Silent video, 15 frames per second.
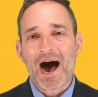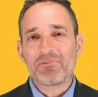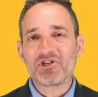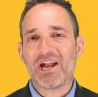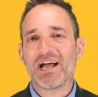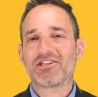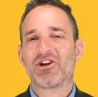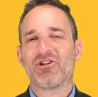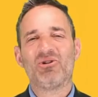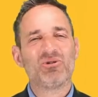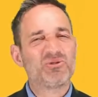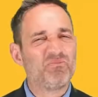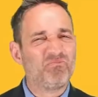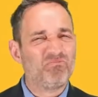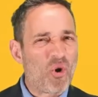Option X are
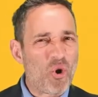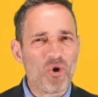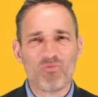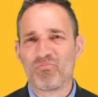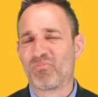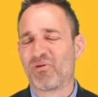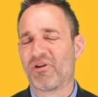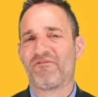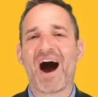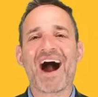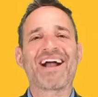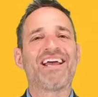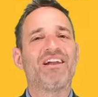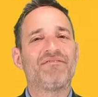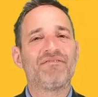those bold,
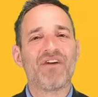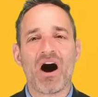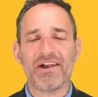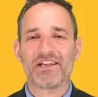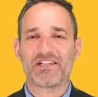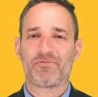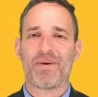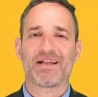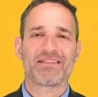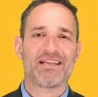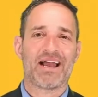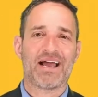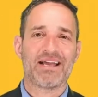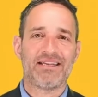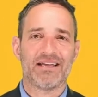provocative,
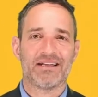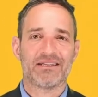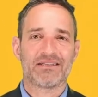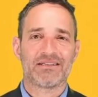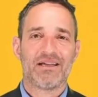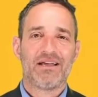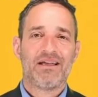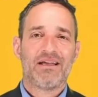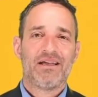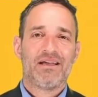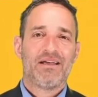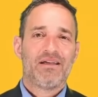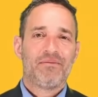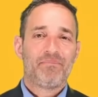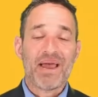unexpected ideas.
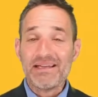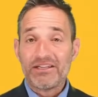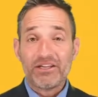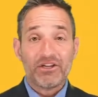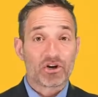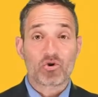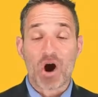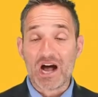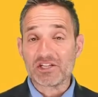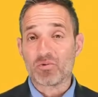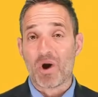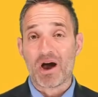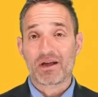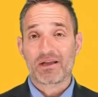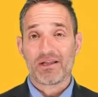Painting your
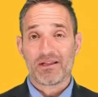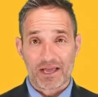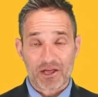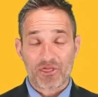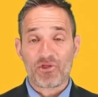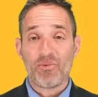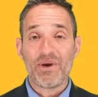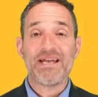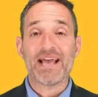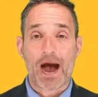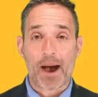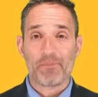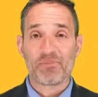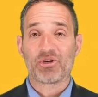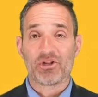crosswalk like a
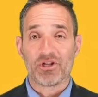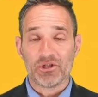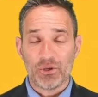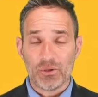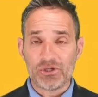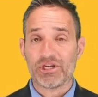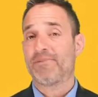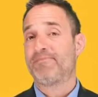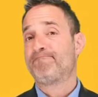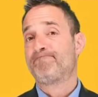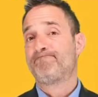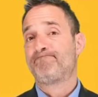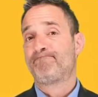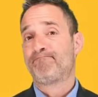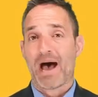3D optical illusion,
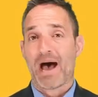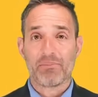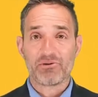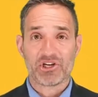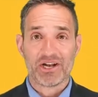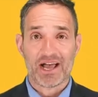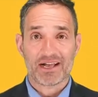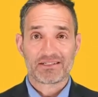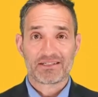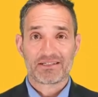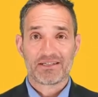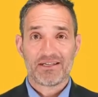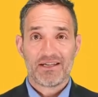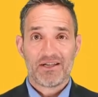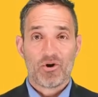option
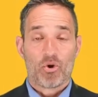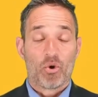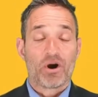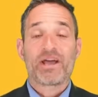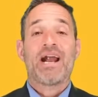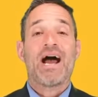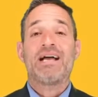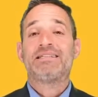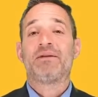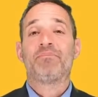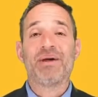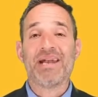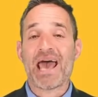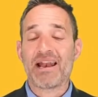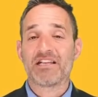X.
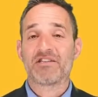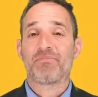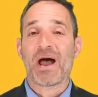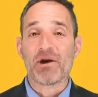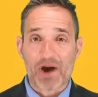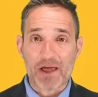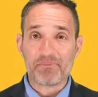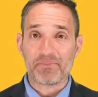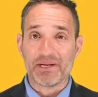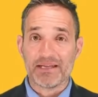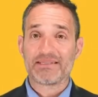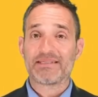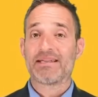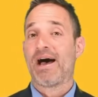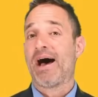Organizing bananas by
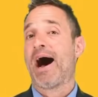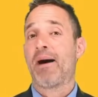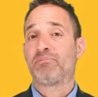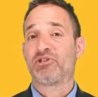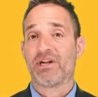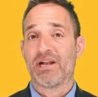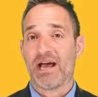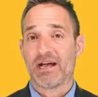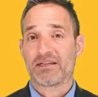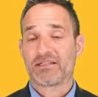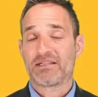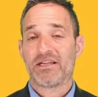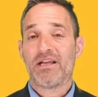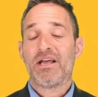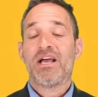ripeness, option
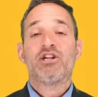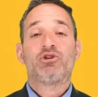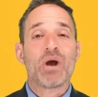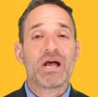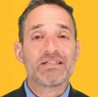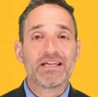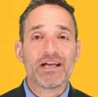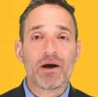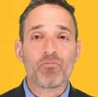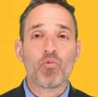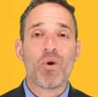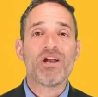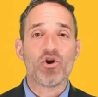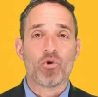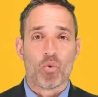X. Dressing
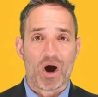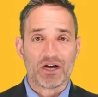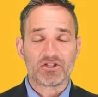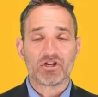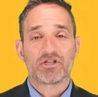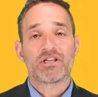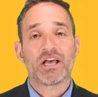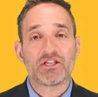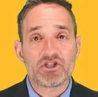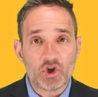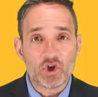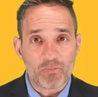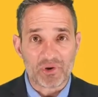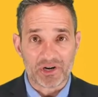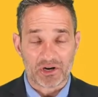up window washers like
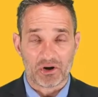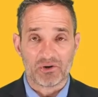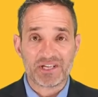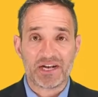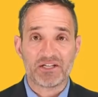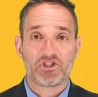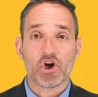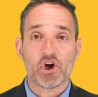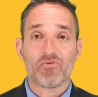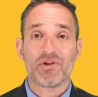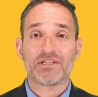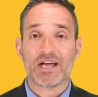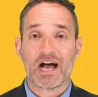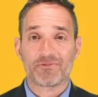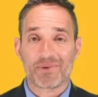superheroes at a
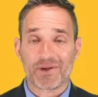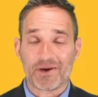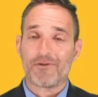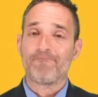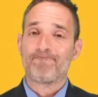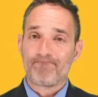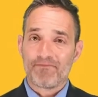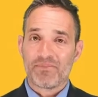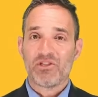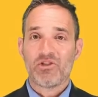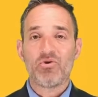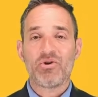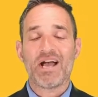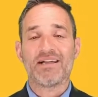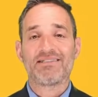children's hospital,
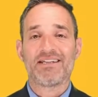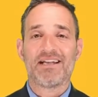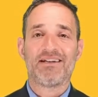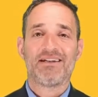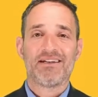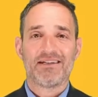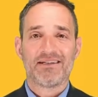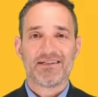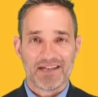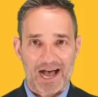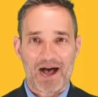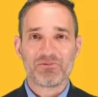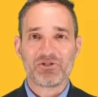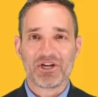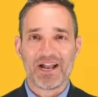you guessed it,
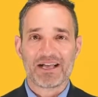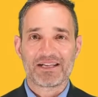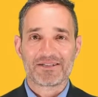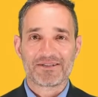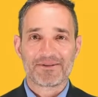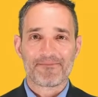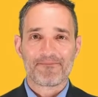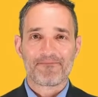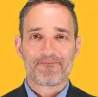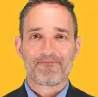option X.